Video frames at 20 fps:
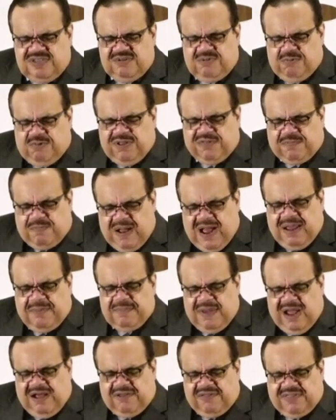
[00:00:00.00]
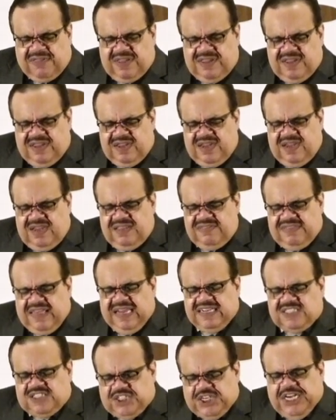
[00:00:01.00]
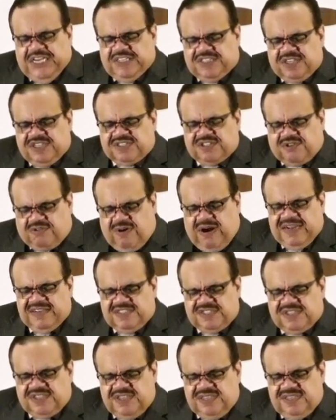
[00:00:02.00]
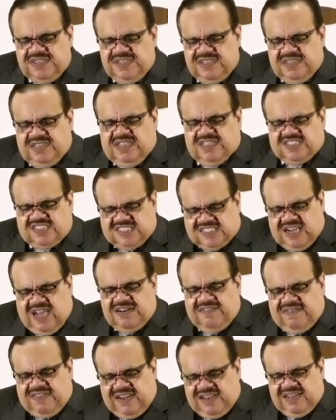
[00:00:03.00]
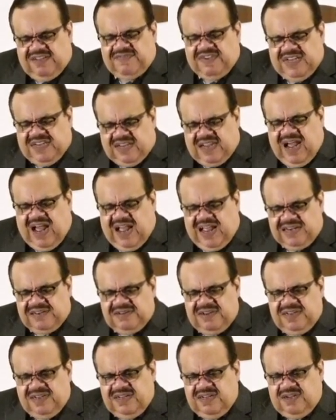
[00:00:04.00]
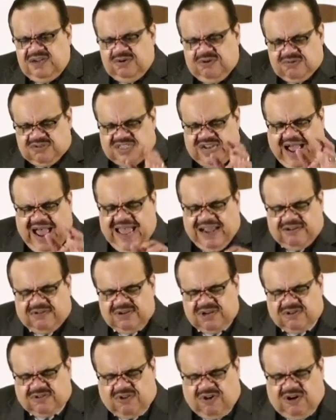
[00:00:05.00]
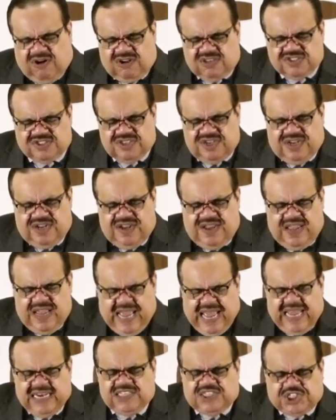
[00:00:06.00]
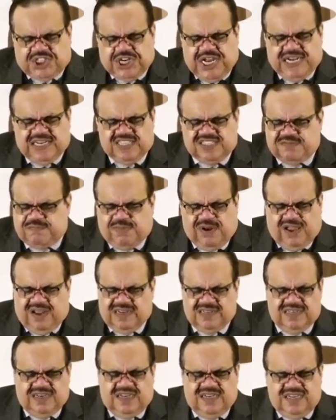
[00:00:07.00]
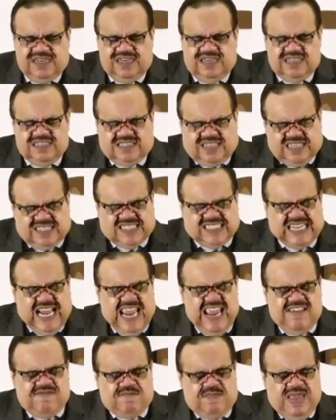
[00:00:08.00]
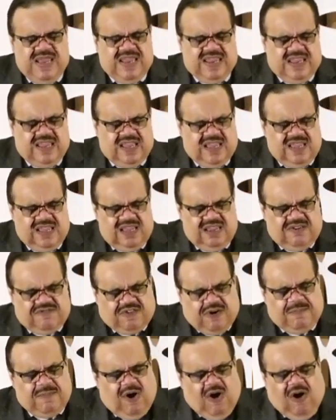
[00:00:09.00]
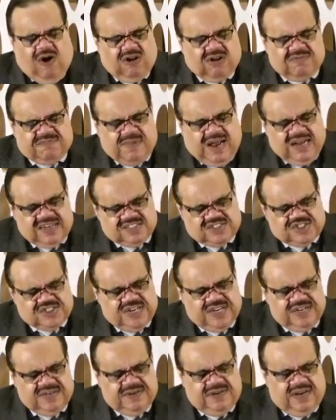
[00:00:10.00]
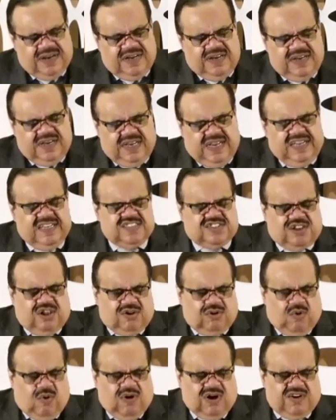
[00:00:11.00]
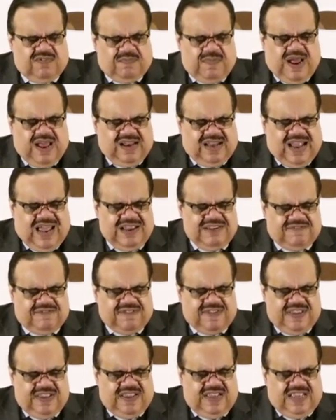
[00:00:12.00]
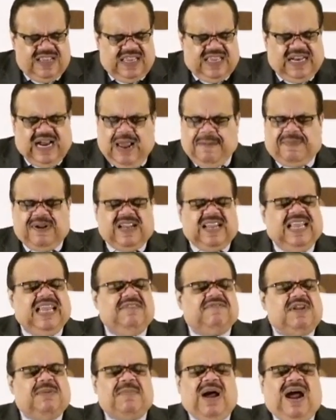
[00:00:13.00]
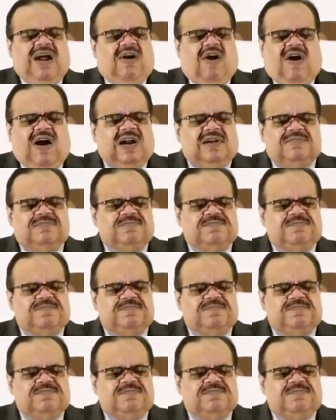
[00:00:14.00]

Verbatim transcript: with my mouth that Jesus Christ, the Son of the living God, who died on the cross and shed his blood to save me from all of my sin, is the Lord of my life. And I believe in my heart